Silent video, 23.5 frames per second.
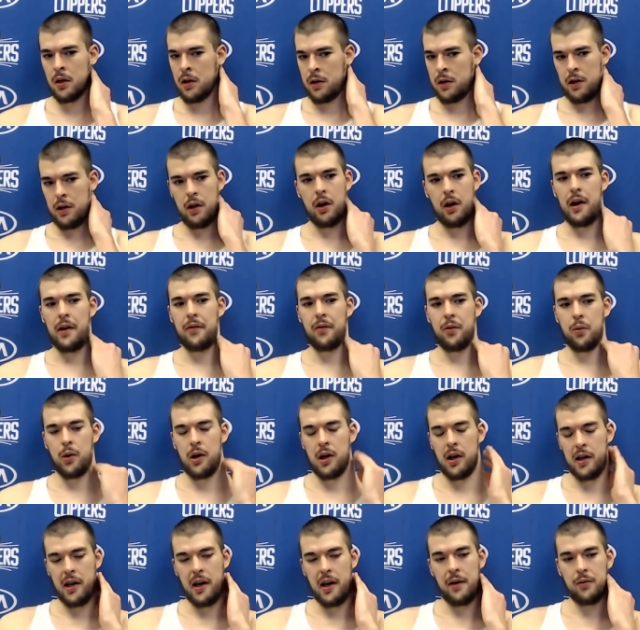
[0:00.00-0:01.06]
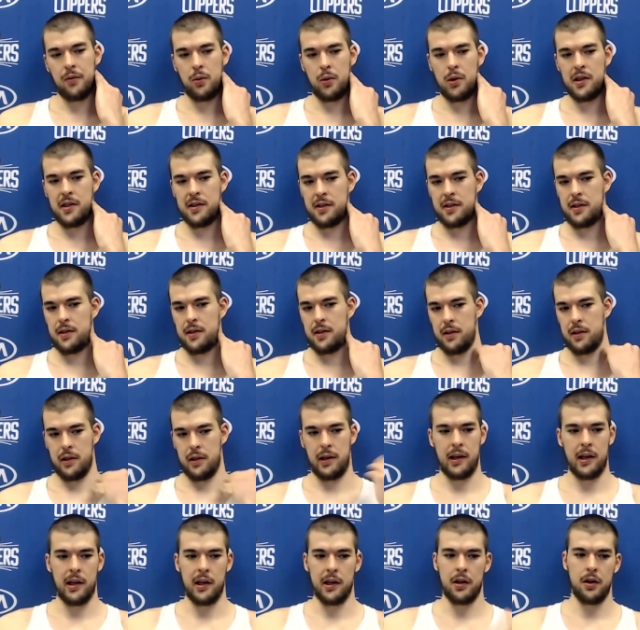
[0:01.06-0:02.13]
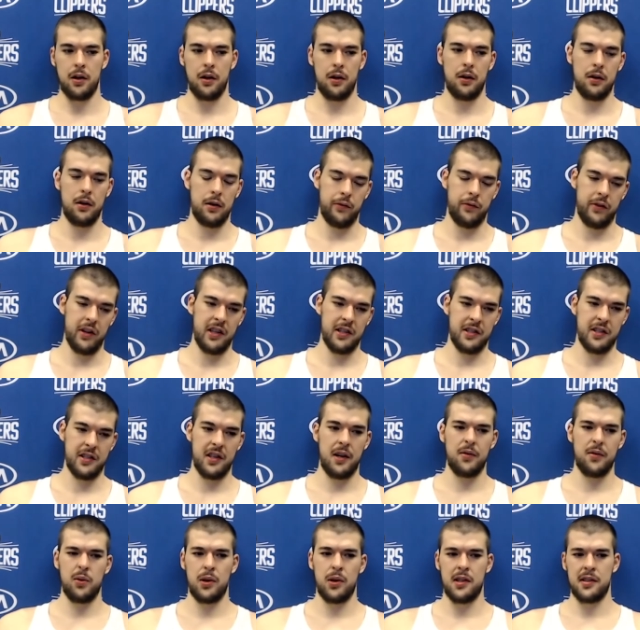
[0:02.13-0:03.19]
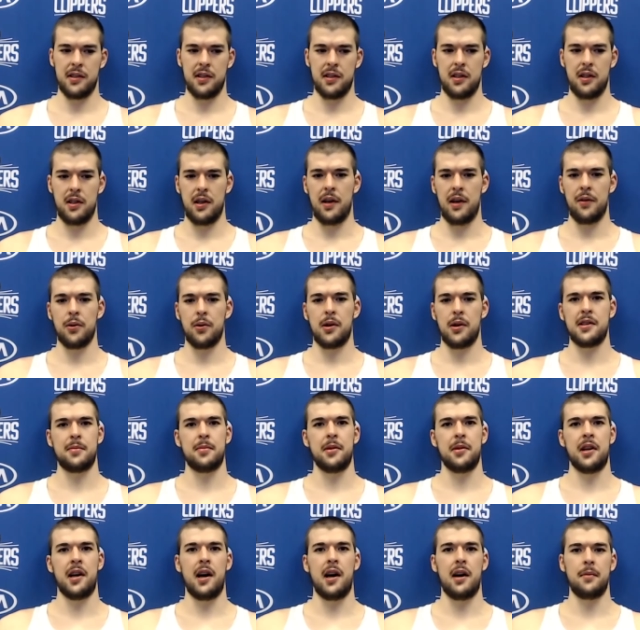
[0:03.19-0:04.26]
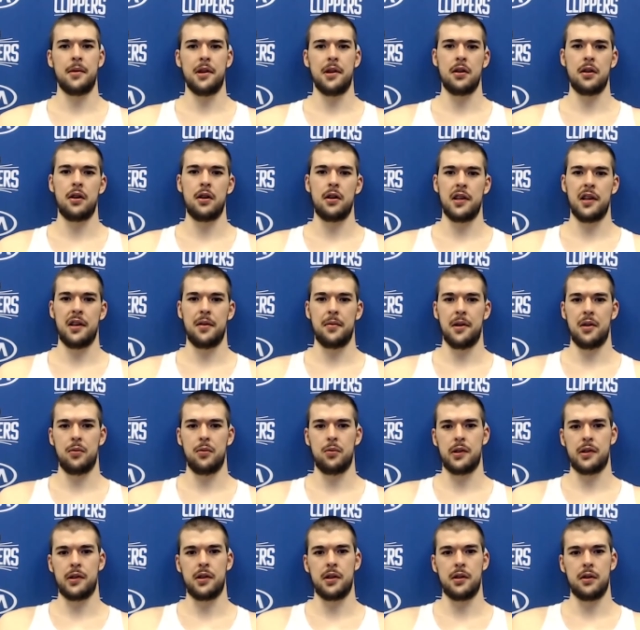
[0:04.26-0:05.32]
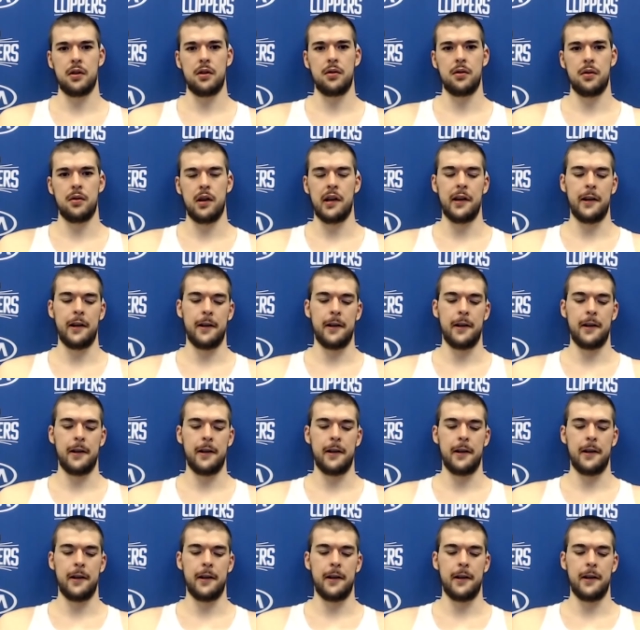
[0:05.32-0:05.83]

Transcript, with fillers: No, everyone's Nico, Reggie, everyone's behind me talking me what to do, and